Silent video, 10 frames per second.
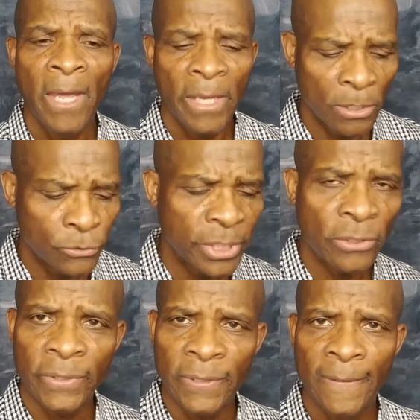Your
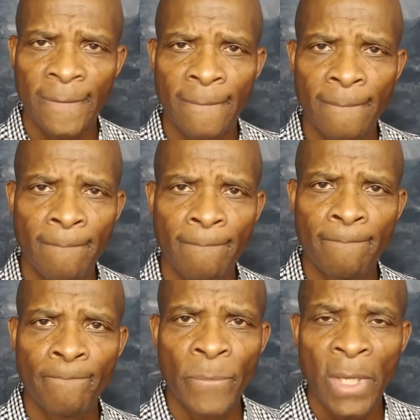children,
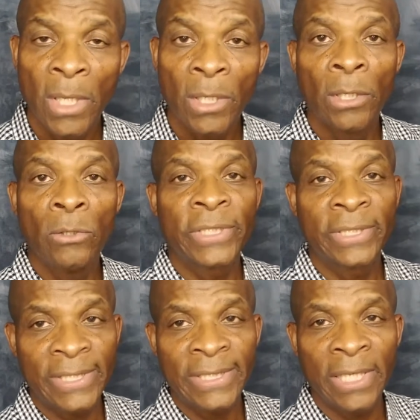loose in
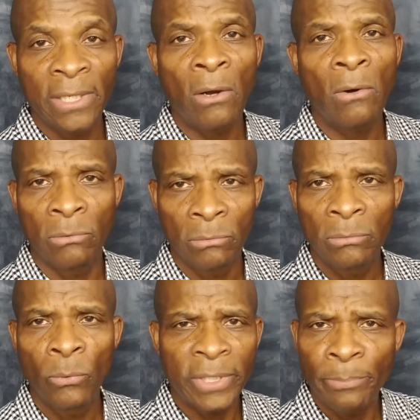the city. Oh,
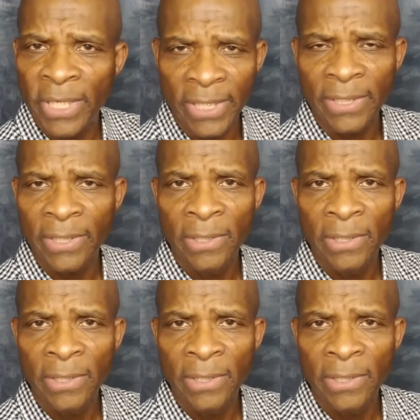what a pity.